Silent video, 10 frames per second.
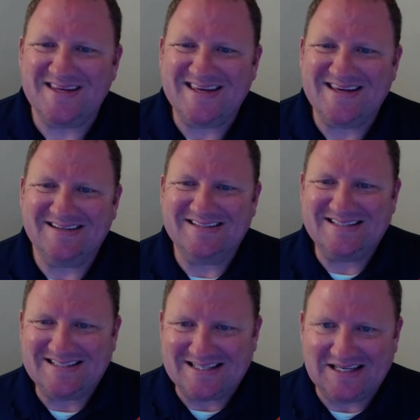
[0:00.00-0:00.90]
the
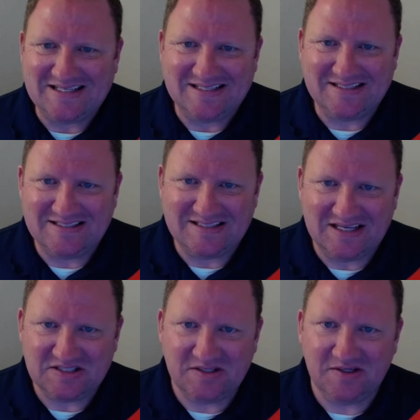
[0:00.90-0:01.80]
send
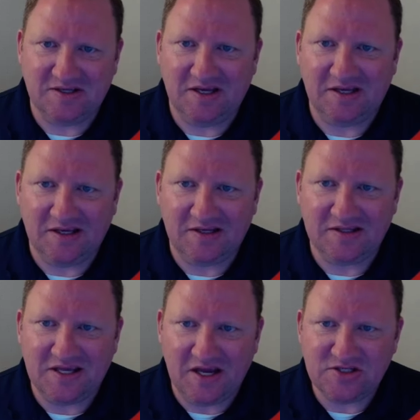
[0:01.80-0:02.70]
section, and
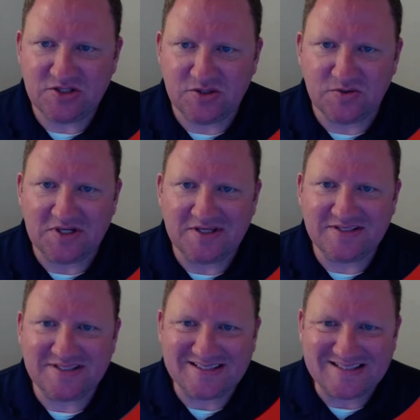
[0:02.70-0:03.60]
the H2
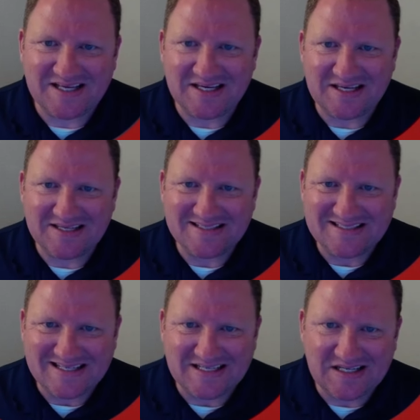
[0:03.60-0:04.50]
needs to say
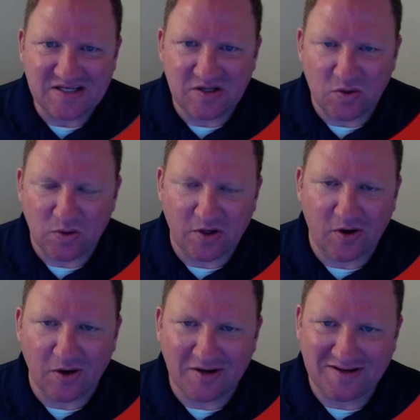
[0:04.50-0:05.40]
sending your
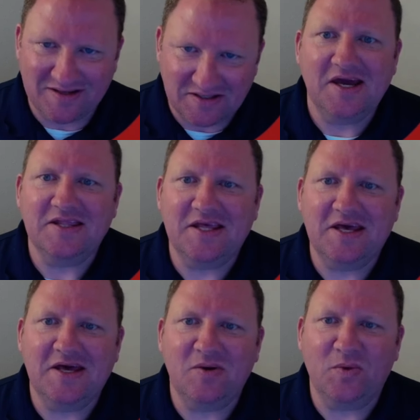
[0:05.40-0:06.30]
card. And
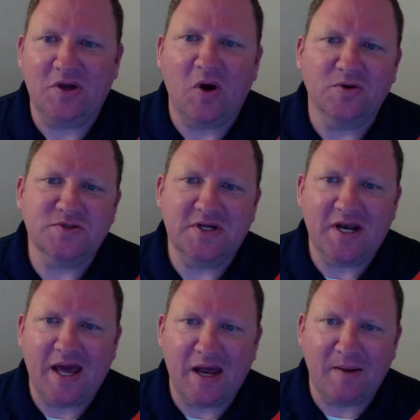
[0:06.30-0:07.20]
then we also need
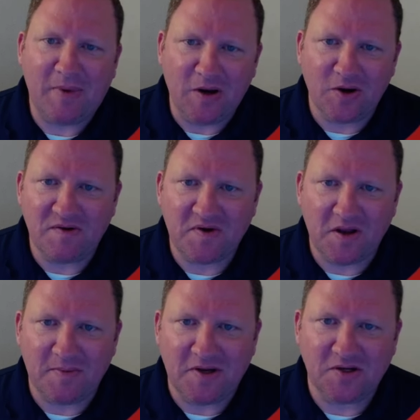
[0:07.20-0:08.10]
to add a paragraph
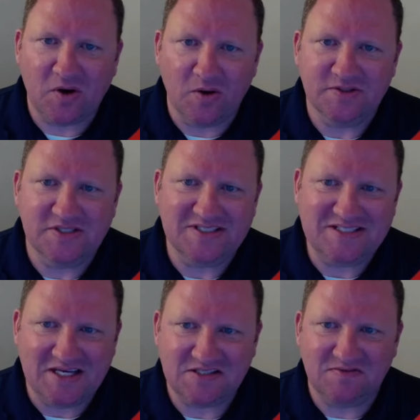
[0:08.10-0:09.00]
element, card
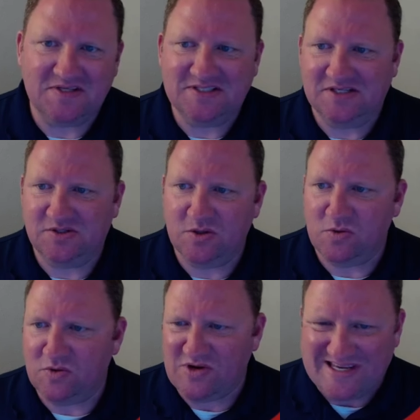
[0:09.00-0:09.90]
successfully sent to your
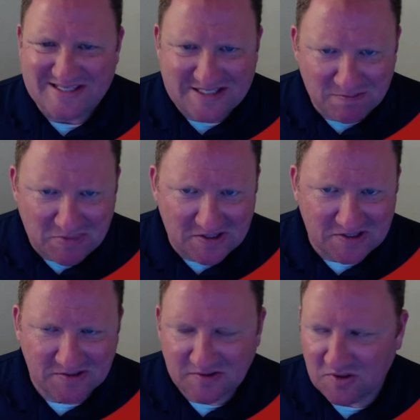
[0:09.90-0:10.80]

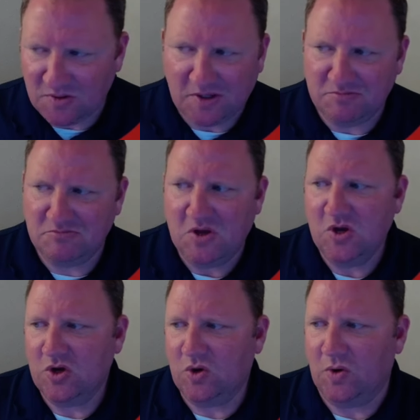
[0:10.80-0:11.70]
recipient. Okay,
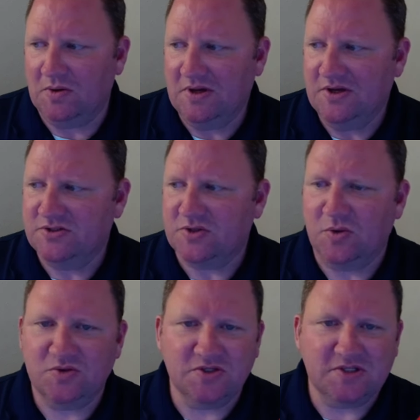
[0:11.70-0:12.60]
cool. So
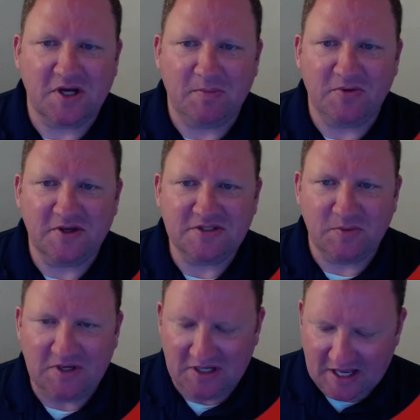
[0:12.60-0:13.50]
just a couple things that
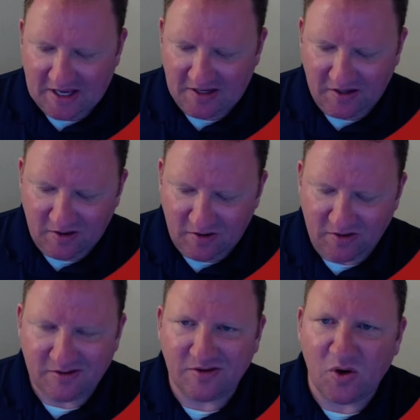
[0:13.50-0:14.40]
we need to add
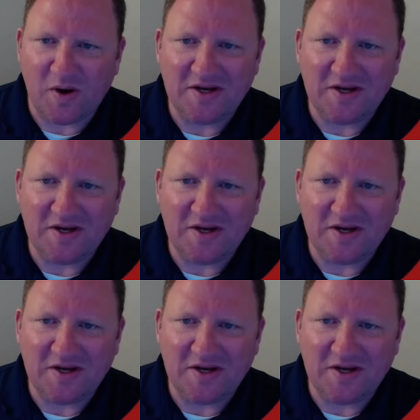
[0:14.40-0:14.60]
here. No